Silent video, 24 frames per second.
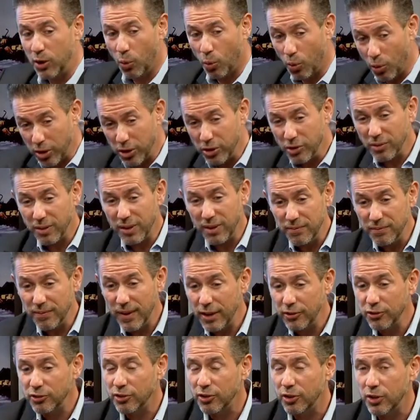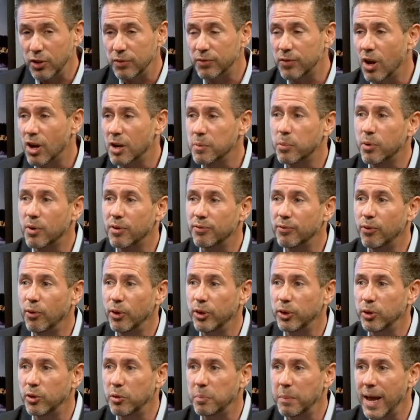or you're an investor and you've got a
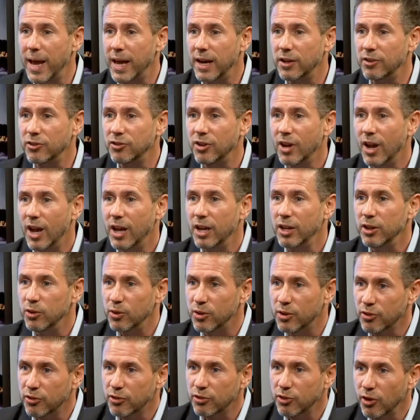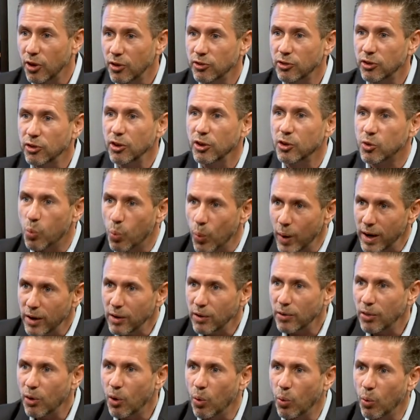portfolio to manage, you can start to look, where
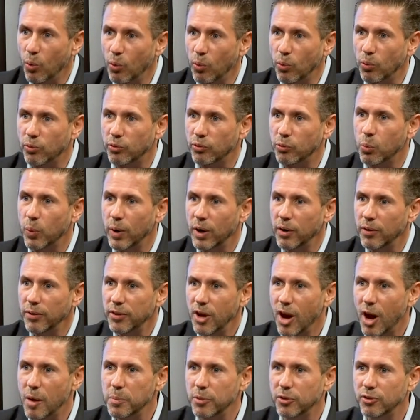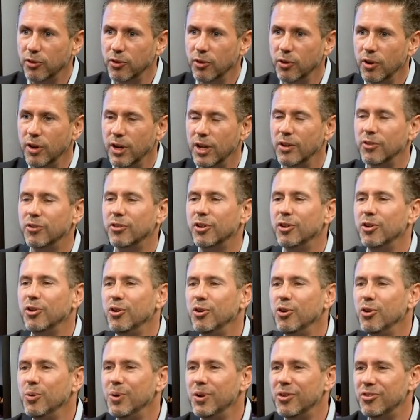are the holes? Where are the opportunities and
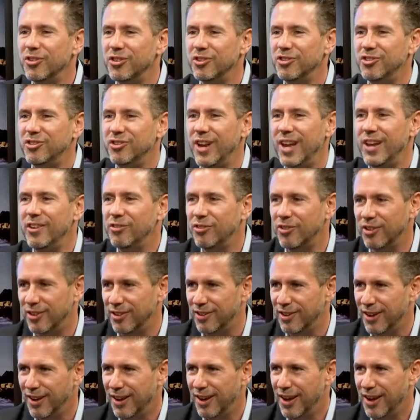who is adjacent?